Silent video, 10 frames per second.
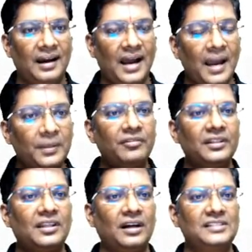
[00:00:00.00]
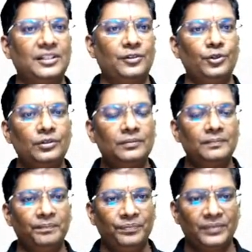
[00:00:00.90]
I'm giving the answer to you.
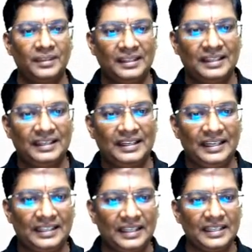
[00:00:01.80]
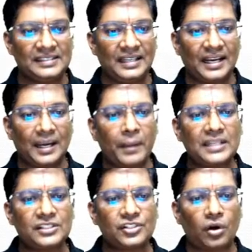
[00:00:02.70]
It is
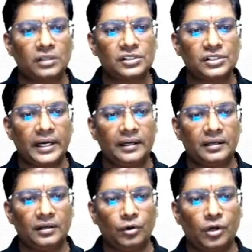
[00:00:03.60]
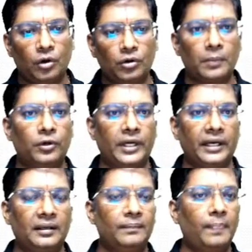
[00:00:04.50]
remains constant, no doubt about
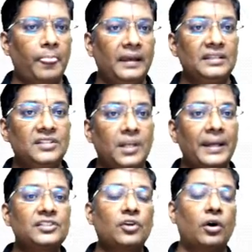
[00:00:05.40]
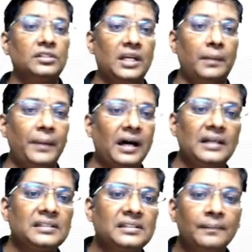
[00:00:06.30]
it. It is remains constant
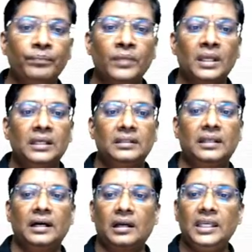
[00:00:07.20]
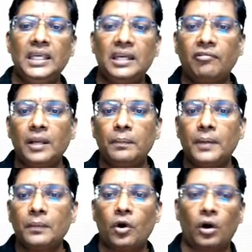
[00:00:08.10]
because the
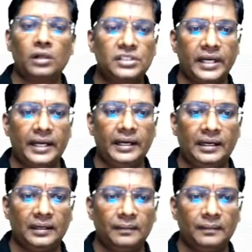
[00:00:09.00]
equilibrium constant,